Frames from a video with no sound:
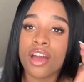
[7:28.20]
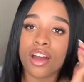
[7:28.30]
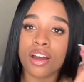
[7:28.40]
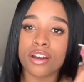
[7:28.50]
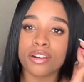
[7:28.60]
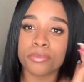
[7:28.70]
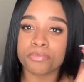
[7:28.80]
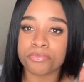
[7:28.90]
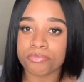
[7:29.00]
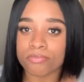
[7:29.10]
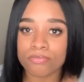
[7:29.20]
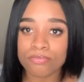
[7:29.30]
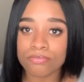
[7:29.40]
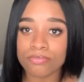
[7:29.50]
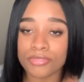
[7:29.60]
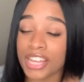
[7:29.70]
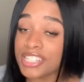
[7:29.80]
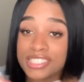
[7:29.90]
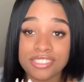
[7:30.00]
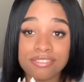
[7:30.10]
Um,
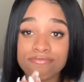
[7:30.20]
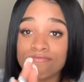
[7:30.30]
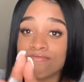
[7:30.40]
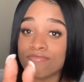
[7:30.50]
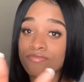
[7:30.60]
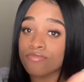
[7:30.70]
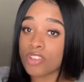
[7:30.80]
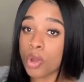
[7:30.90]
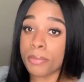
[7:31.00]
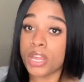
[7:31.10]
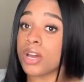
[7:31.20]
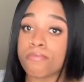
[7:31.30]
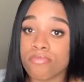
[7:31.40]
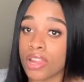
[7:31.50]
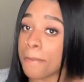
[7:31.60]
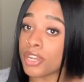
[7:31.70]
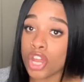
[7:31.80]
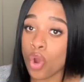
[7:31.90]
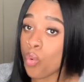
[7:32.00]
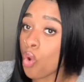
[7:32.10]
just open up. Let me know
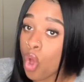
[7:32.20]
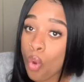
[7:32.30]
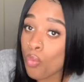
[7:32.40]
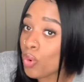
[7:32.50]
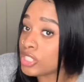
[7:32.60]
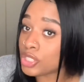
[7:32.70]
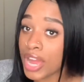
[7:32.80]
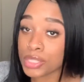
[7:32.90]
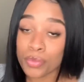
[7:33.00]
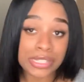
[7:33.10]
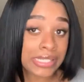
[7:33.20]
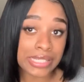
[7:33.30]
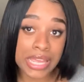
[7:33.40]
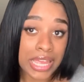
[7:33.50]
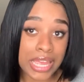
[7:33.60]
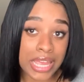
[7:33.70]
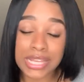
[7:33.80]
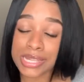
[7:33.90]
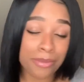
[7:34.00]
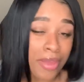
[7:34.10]
what you guys want to see
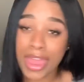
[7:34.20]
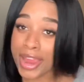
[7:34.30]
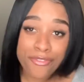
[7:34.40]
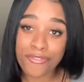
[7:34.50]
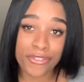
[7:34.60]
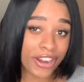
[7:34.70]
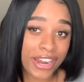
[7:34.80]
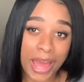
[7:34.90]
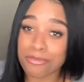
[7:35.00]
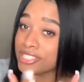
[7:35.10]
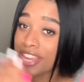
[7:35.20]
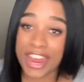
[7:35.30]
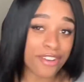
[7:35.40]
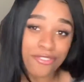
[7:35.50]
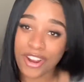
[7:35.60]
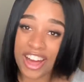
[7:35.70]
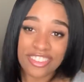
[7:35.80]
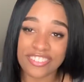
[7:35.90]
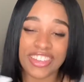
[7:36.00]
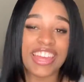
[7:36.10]
because I'm here for it. I'm just here for all
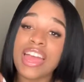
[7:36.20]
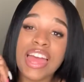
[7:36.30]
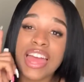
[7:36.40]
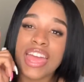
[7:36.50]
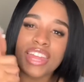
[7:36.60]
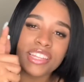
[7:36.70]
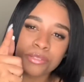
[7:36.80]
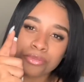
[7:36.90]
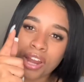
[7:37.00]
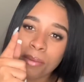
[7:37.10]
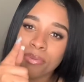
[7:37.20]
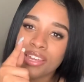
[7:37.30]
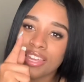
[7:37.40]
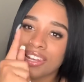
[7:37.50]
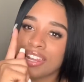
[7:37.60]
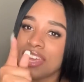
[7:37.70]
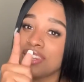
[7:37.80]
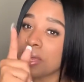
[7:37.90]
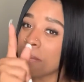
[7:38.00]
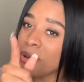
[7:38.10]
of it. Hit the subscribe button. Hit
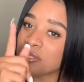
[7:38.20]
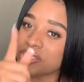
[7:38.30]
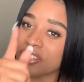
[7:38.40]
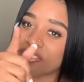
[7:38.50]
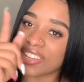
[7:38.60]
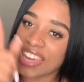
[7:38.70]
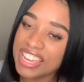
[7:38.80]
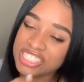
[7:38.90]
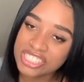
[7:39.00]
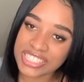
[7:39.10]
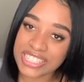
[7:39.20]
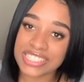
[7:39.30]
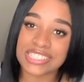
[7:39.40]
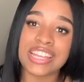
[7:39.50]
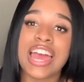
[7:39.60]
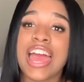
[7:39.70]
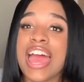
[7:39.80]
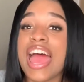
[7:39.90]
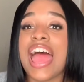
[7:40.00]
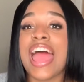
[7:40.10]
that post notifications.
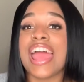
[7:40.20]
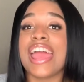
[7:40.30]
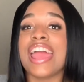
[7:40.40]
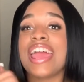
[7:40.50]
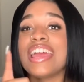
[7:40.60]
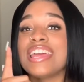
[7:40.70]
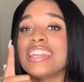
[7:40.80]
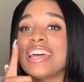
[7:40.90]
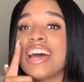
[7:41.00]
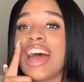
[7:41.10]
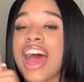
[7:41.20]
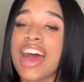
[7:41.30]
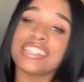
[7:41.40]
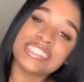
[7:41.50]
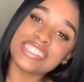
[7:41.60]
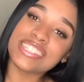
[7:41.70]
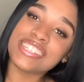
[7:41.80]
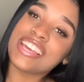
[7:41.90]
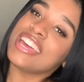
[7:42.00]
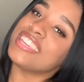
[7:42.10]
And I'll
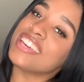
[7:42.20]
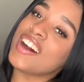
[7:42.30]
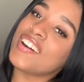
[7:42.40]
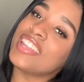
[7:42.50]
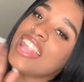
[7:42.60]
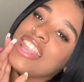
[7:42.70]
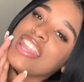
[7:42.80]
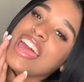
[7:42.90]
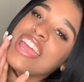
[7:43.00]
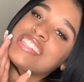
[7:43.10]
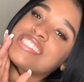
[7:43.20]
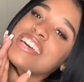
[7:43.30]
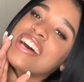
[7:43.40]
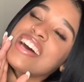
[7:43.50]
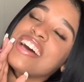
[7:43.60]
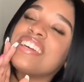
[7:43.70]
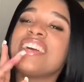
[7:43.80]
see y'all later.